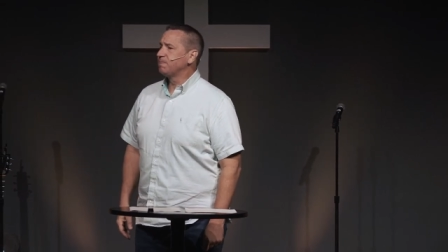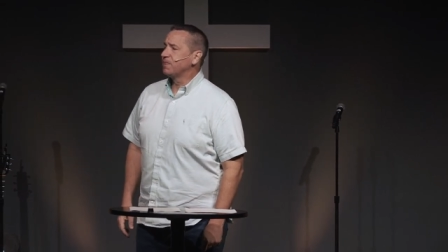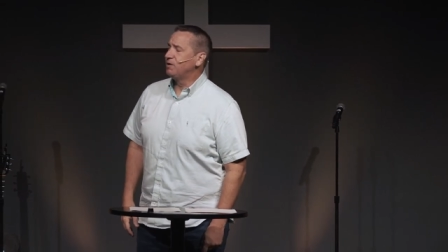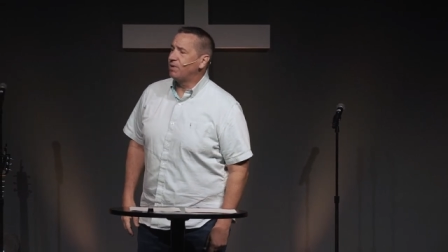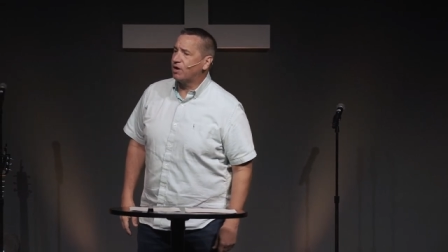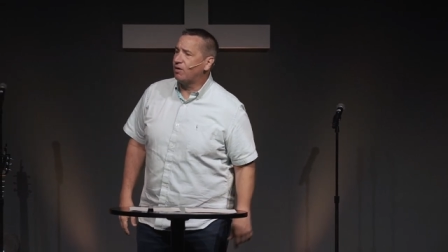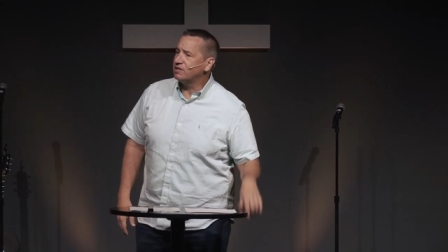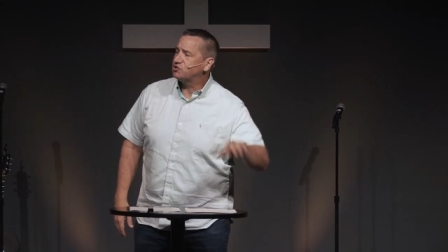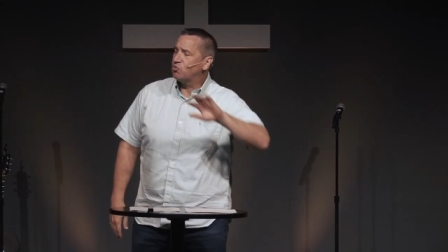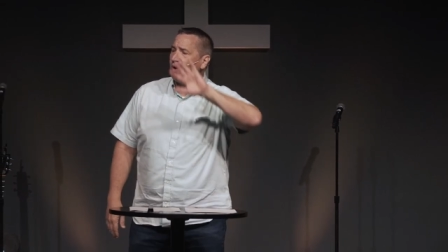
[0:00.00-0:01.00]
You might go, I
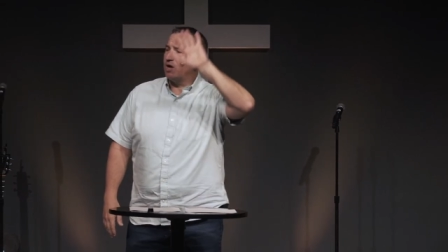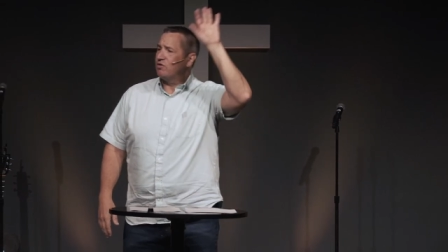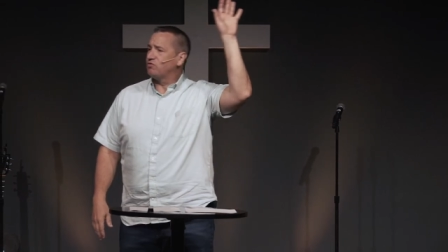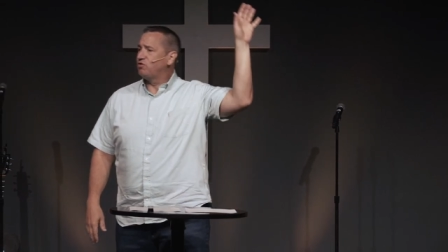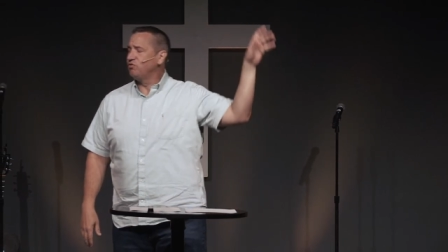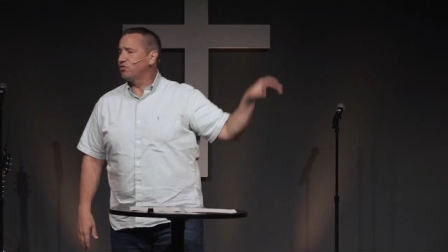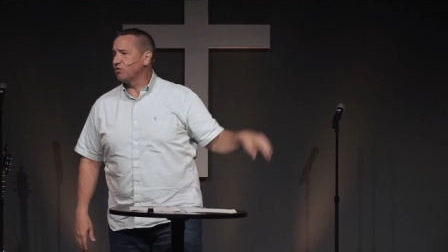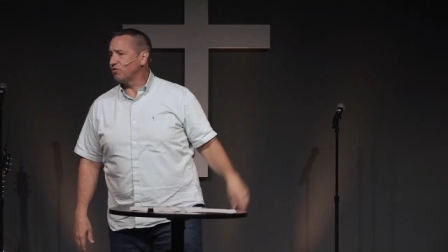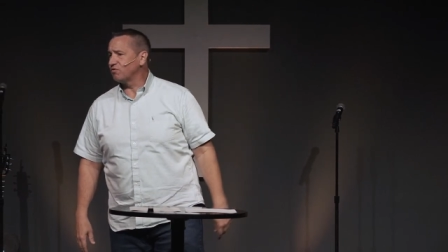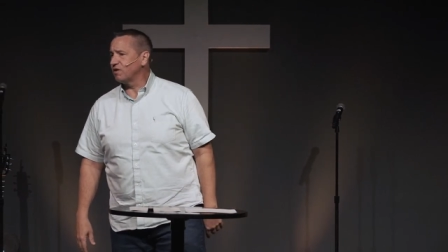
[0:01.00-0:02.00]
squandered two
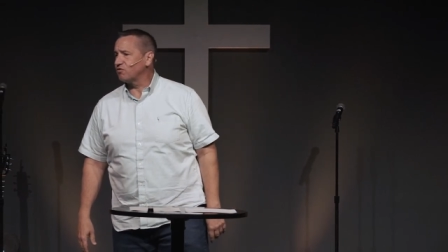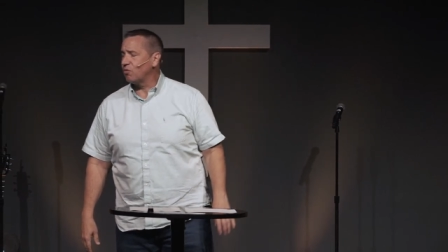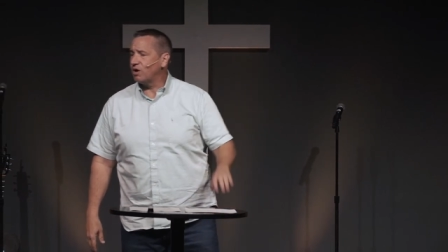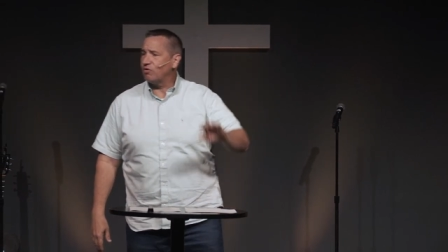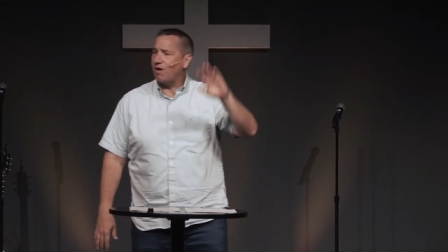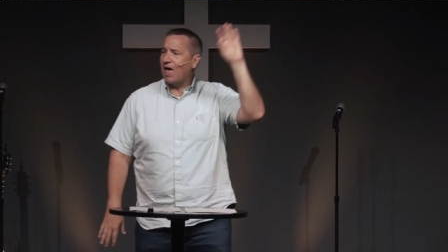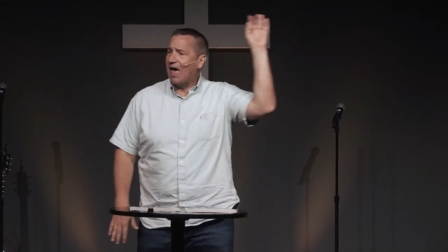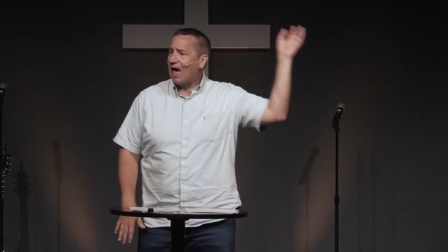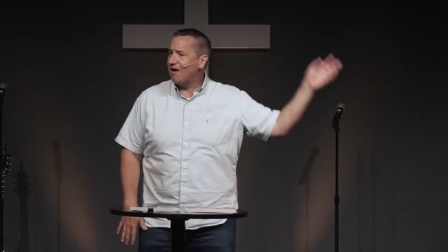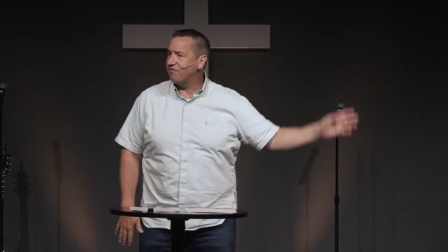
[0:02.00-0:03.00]
thirds, I squandered
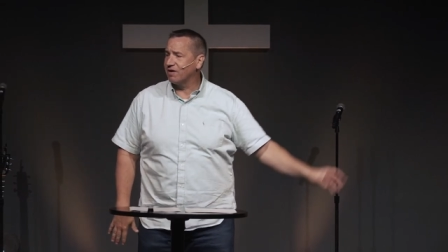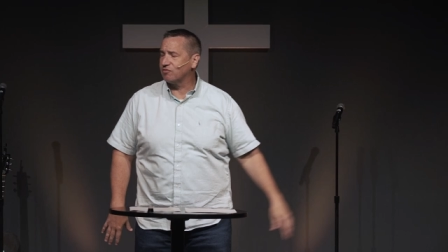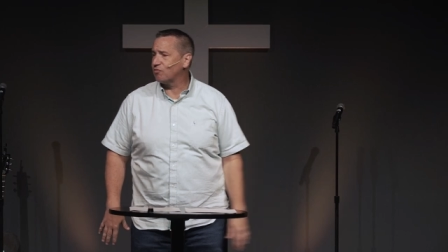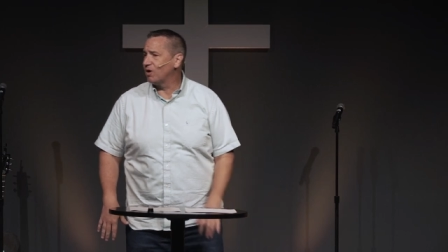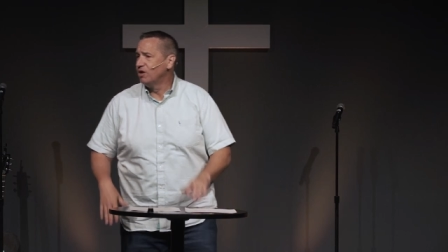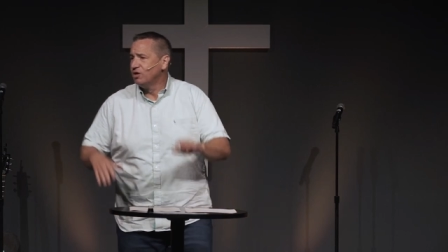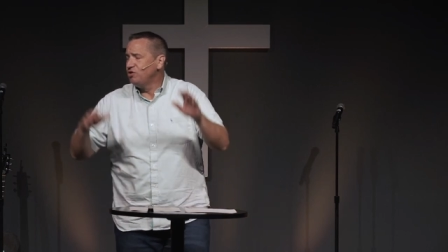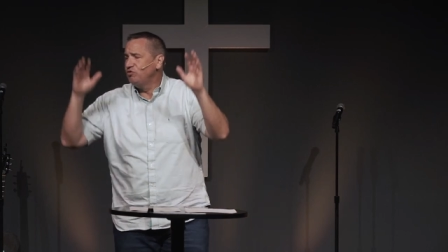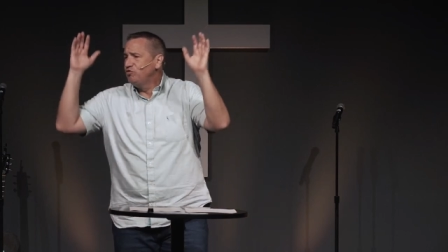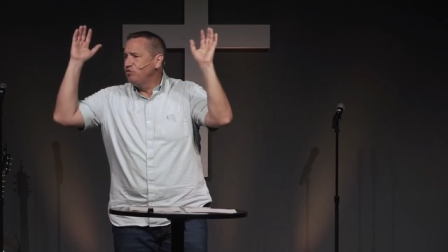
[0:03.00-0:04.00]
half, I squandered.
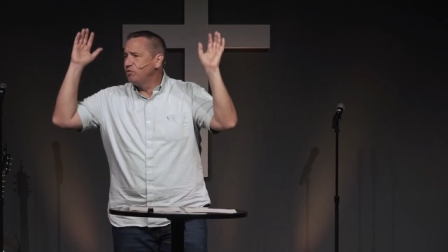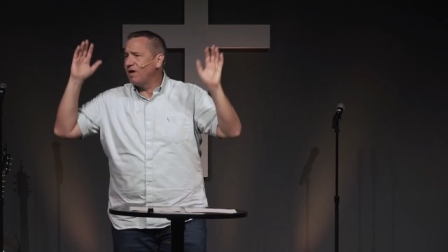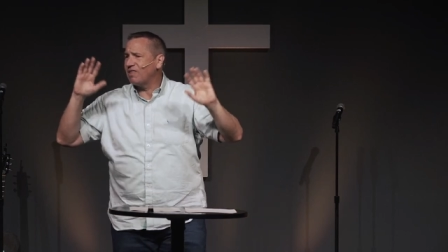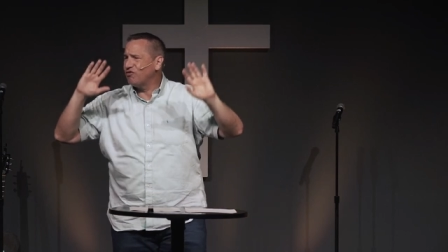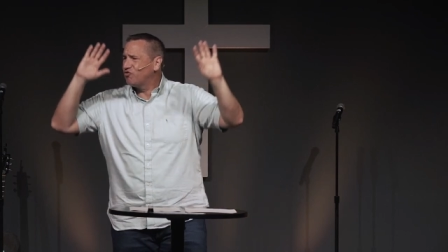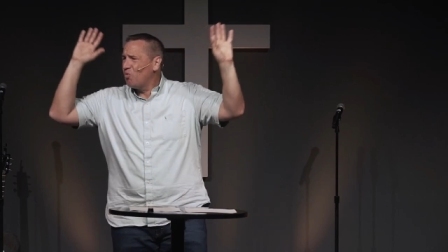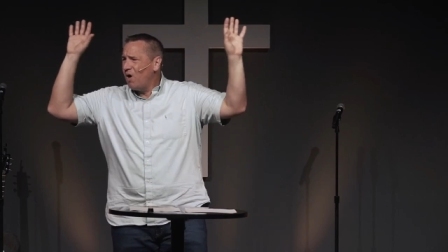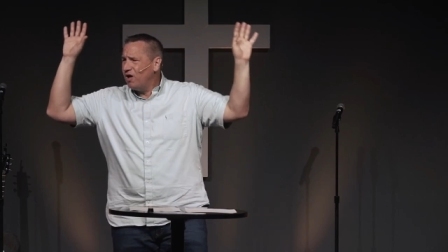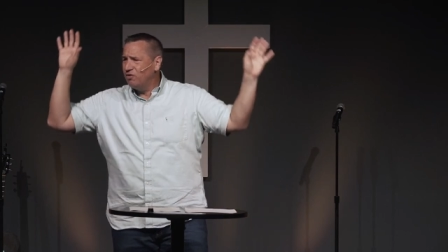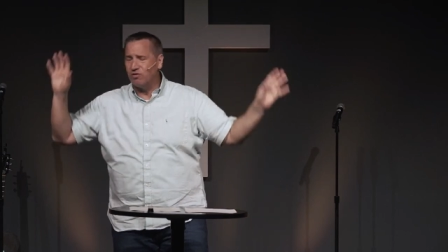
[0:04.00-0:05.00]
You do the math, I
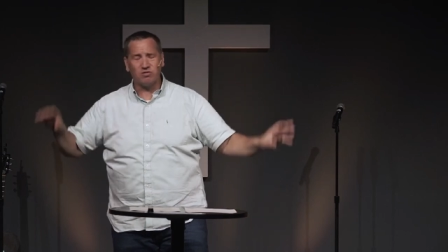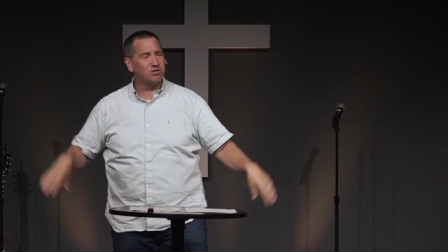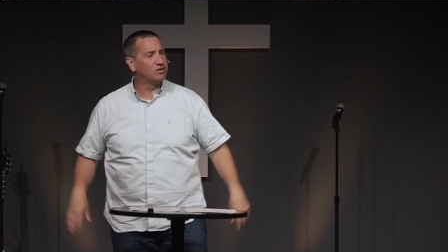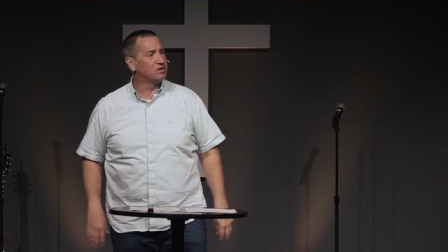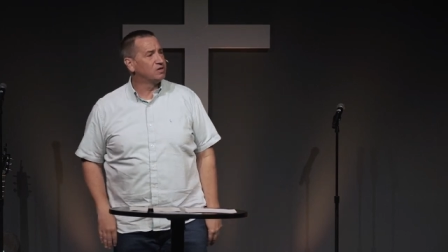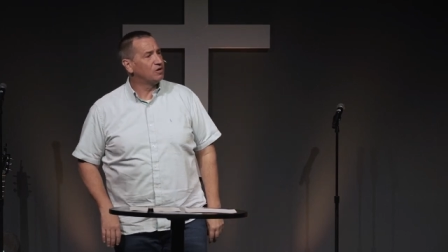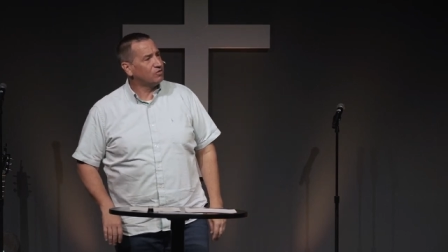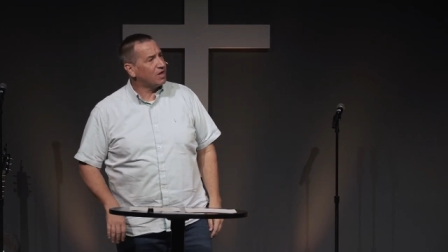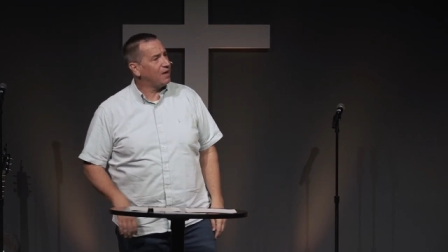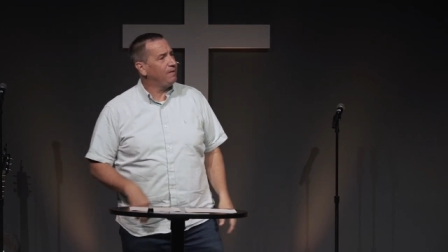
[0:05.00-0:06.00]
squandered.
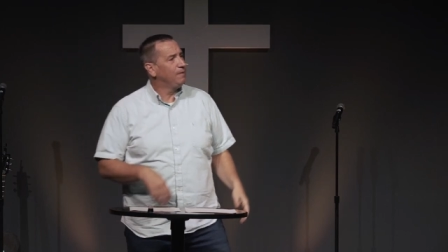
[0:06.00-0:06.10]
Okay,